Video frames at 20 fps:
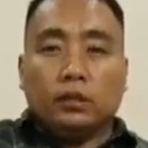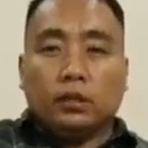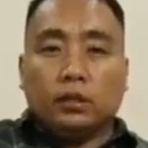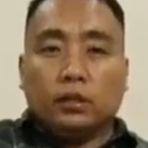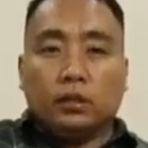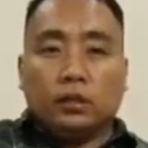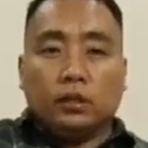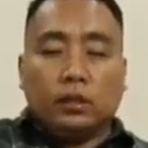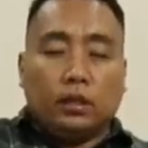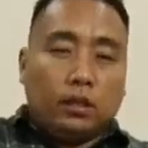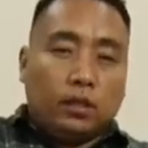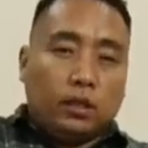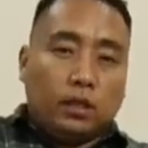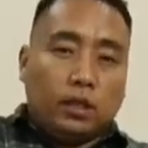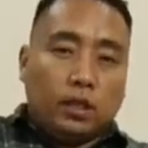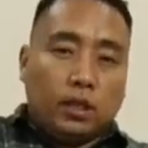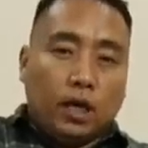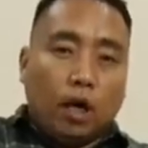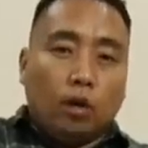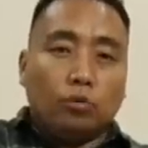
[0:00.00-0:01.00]
the
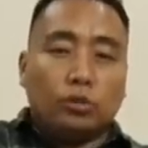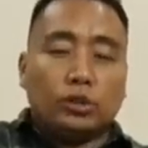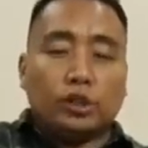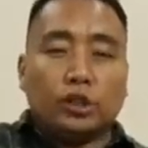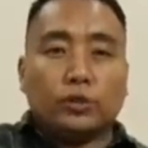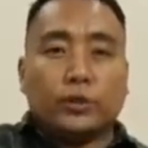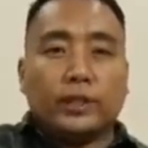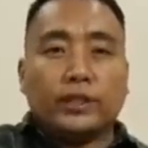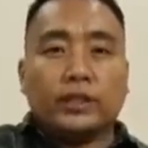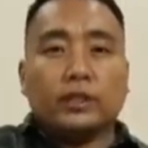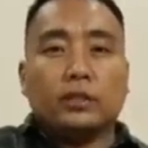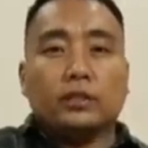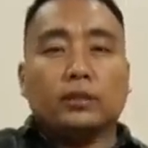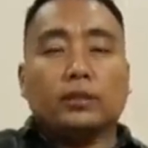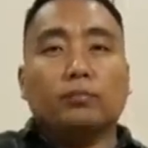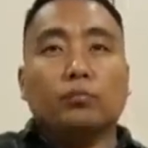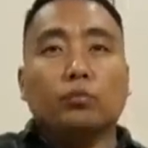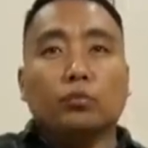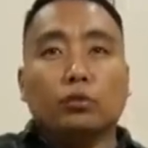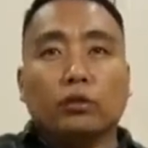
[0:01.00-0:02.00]
ground situation,
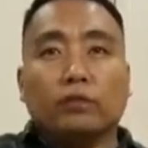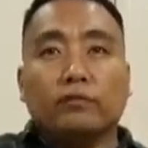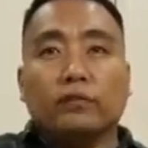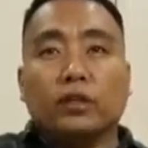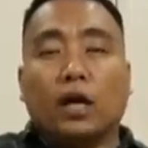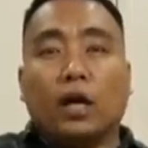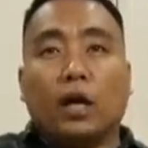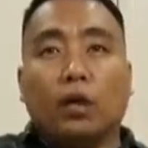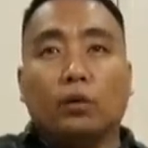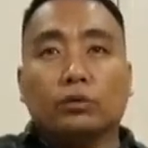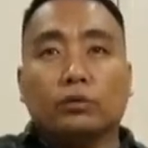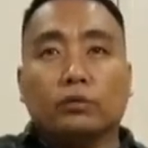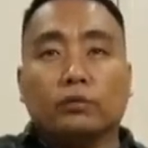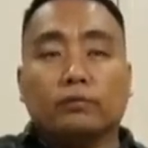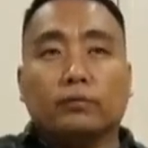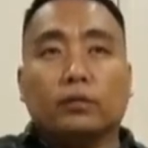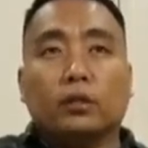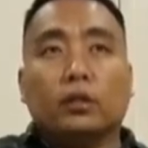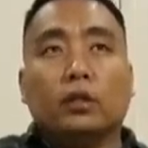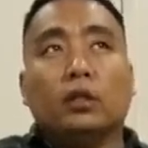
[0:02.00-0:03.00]
the mood of the house,
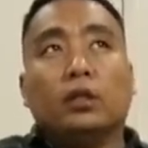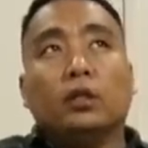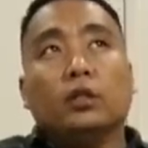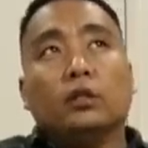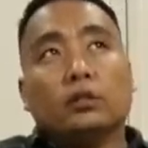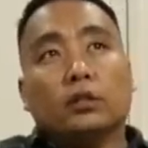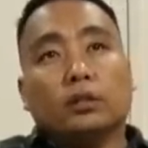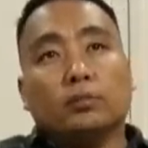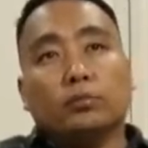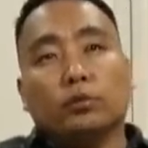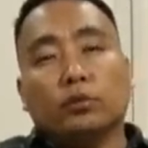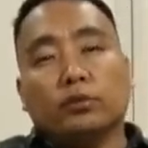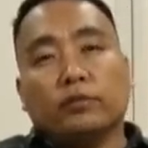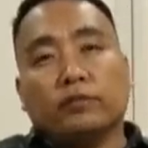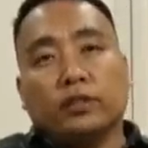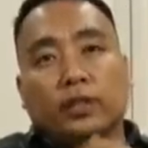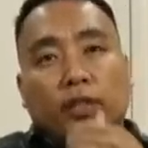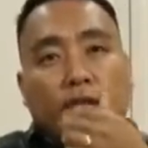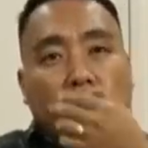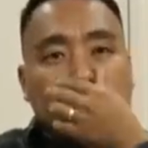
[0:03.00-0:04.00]
the mood
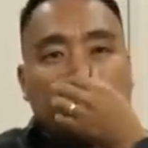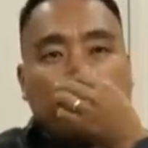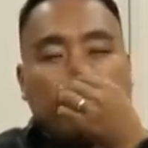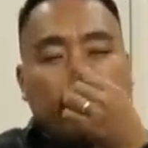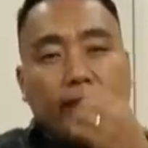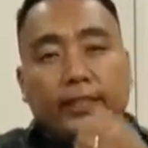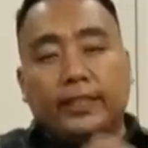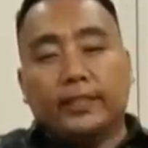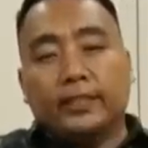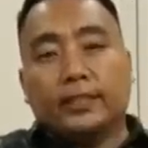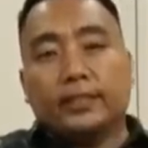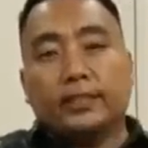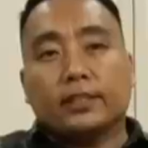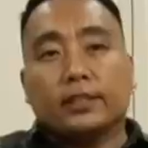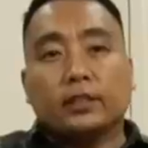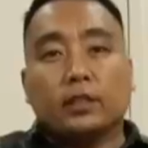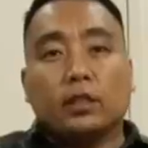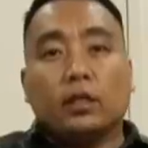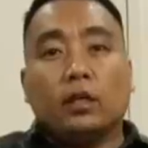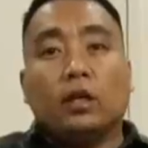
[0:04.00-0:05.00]
of the Gas Party
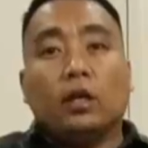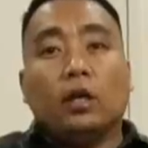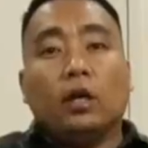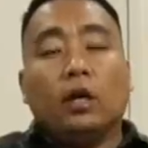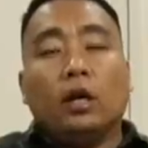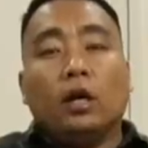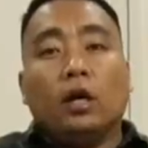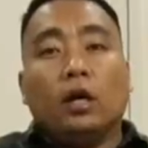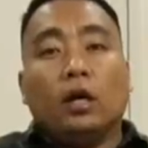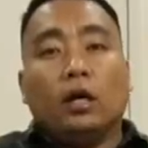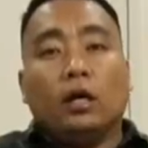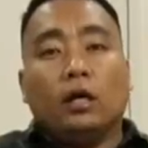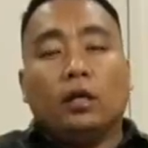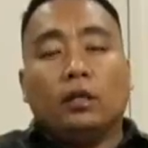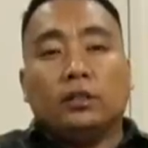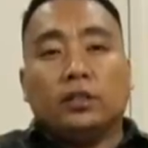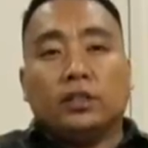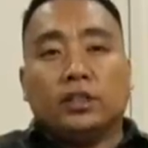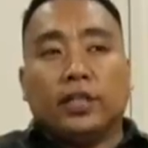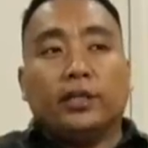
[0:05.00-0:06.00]
leaders
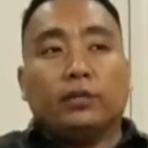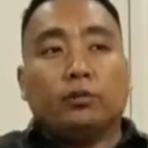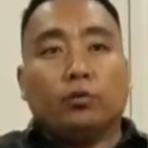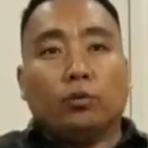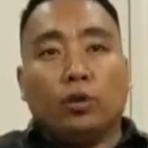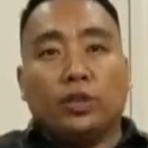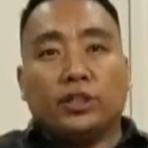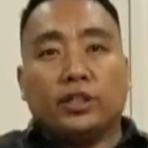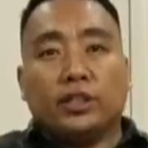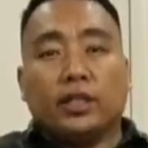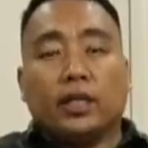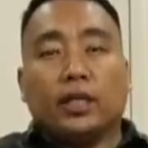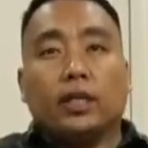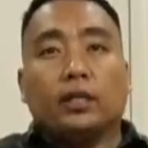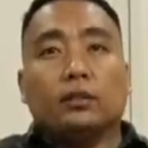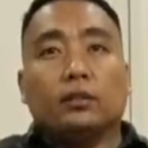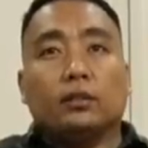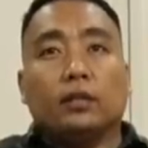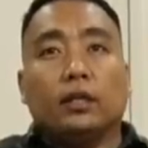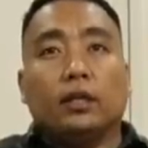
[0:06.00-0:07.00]
decide kurleche.
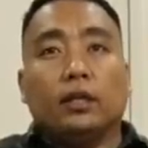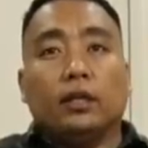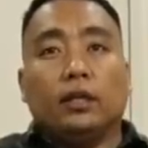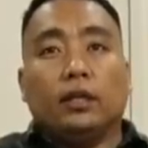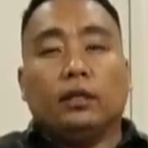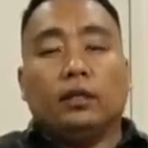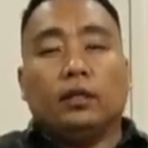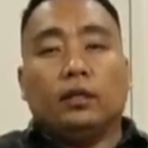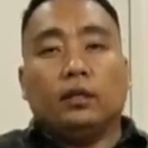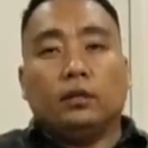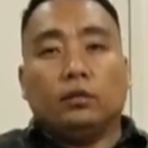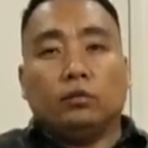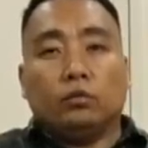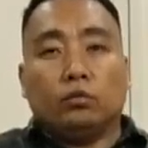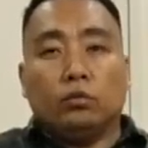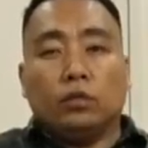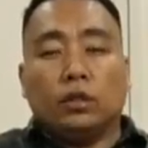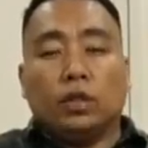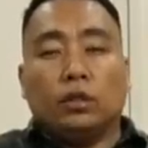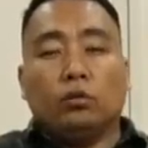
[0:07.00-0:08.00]
Takhan
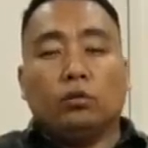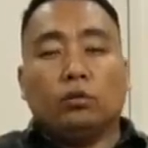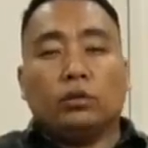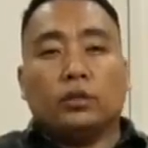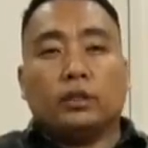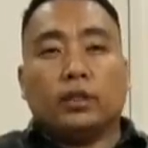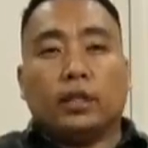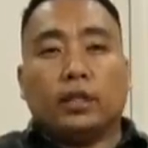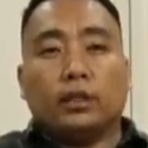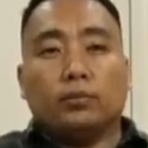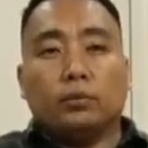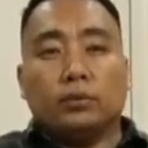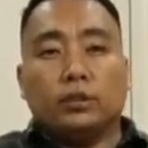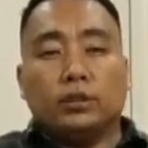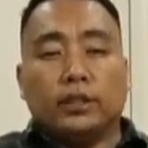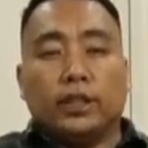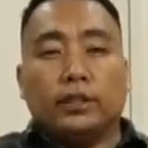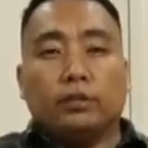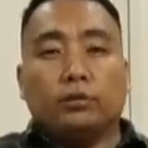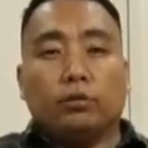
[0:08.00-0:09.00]
kon khan logote thakibo
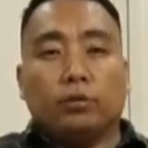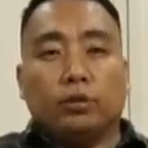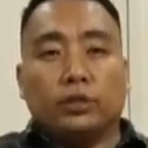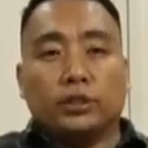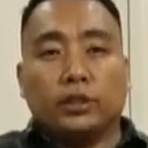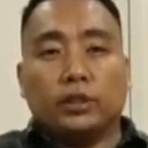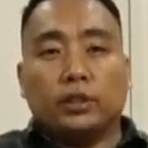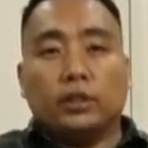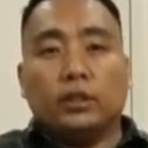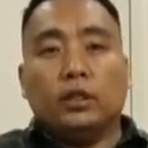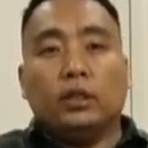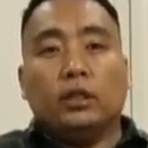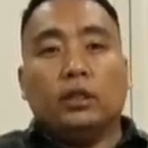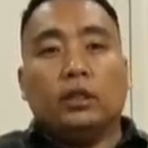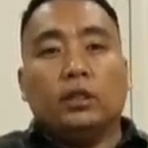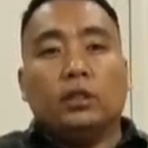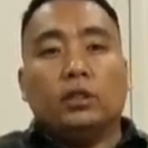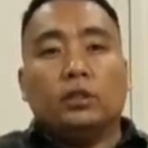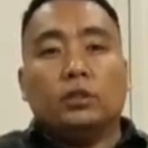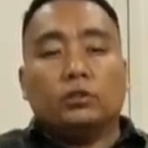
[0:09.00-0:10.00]
decide kurleche.
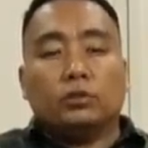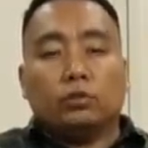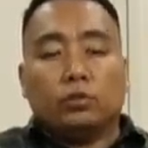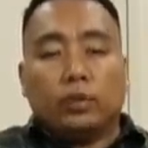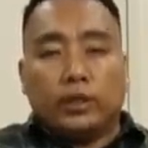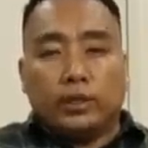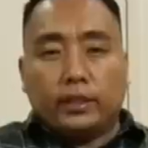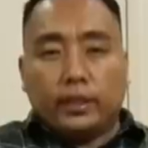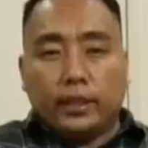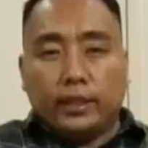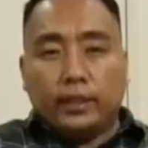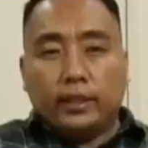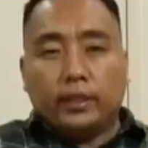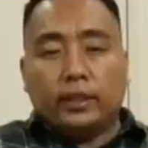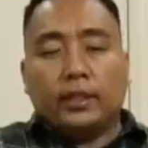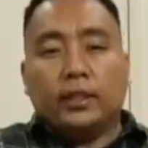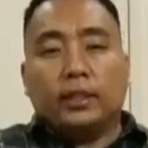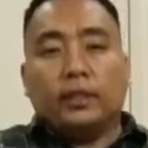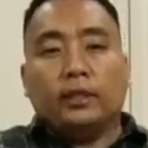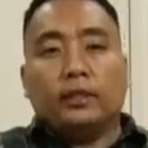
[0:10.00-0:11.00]
So I
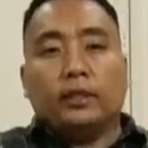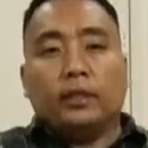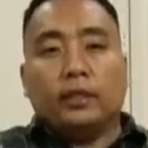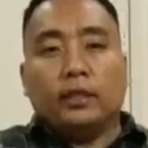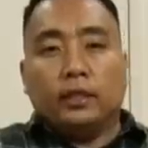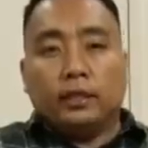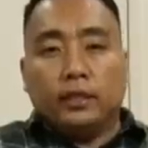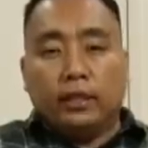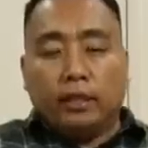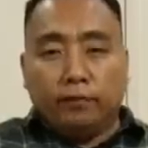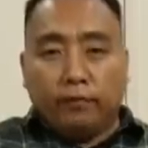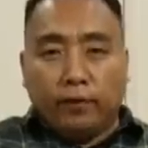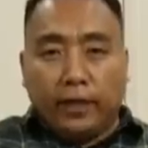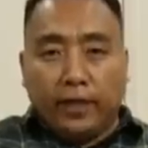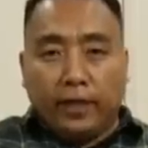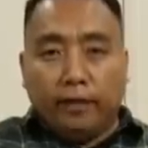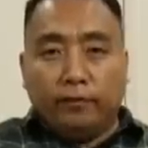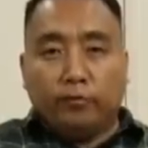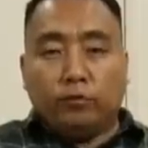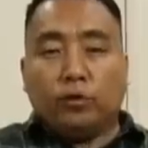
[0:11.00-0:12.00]
think. If
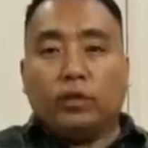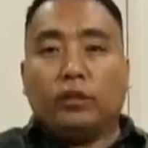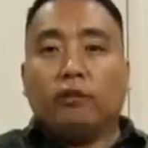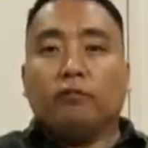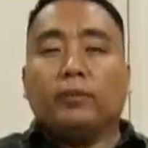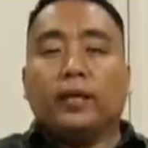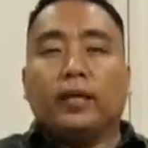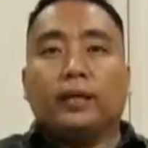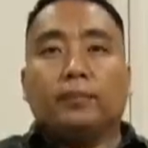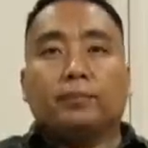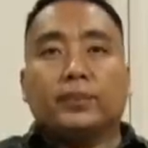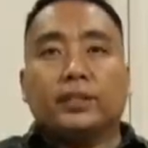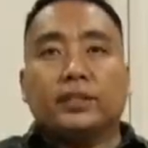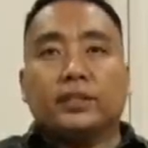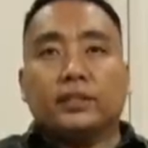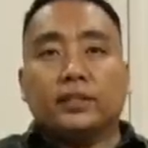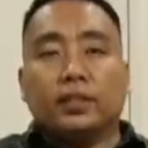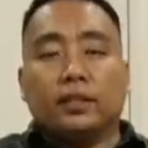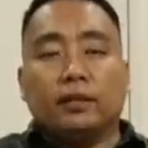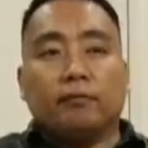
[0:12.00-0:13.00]
I have to give my
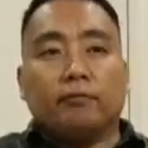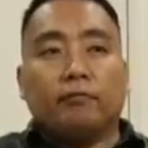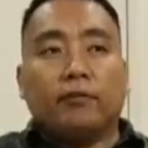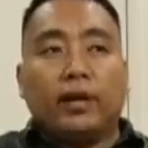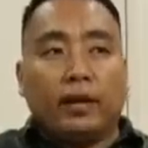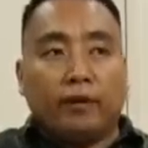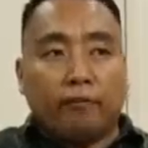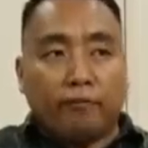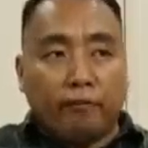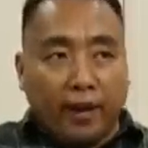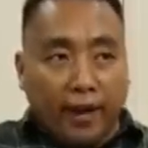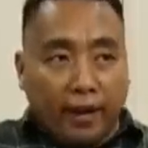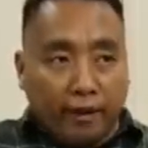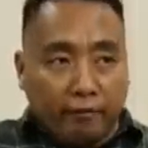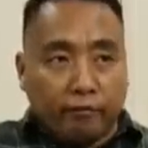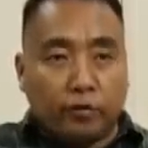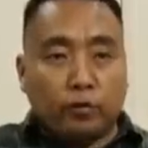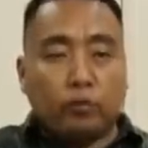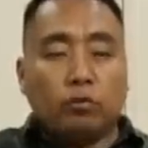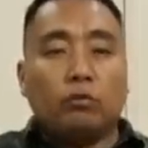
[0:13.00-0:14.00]
personal, very
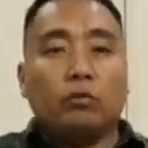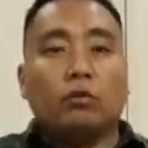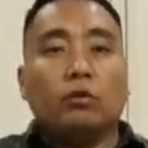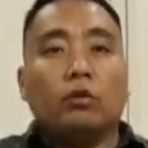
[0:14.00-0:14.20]
fair view,